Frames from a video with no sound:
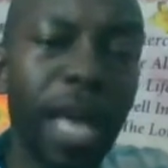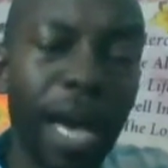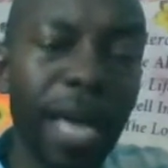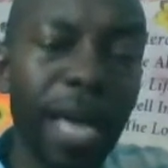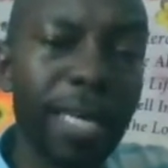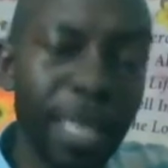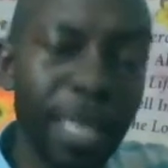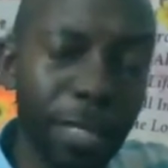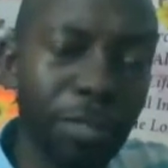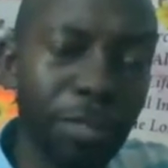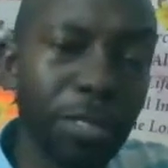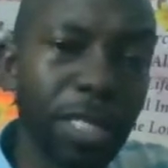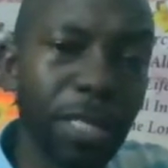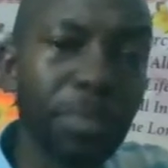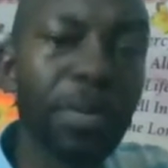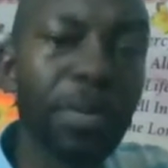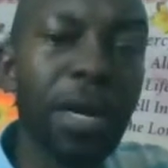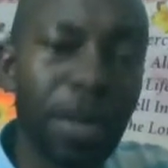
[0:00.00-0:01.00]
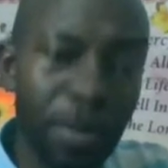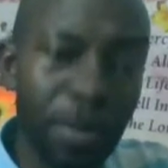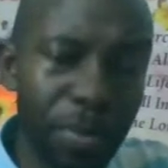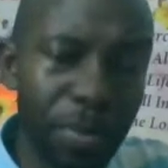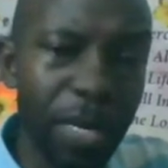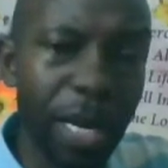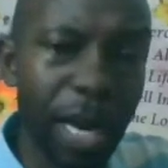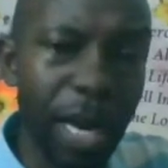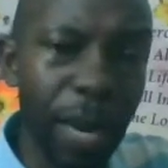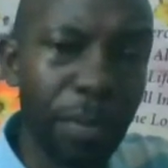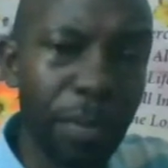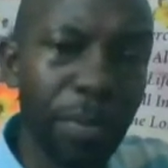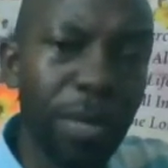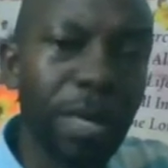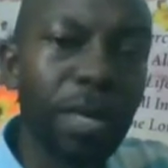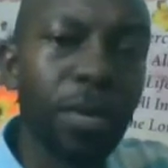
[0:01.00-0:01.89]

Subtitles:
a relationship breakup.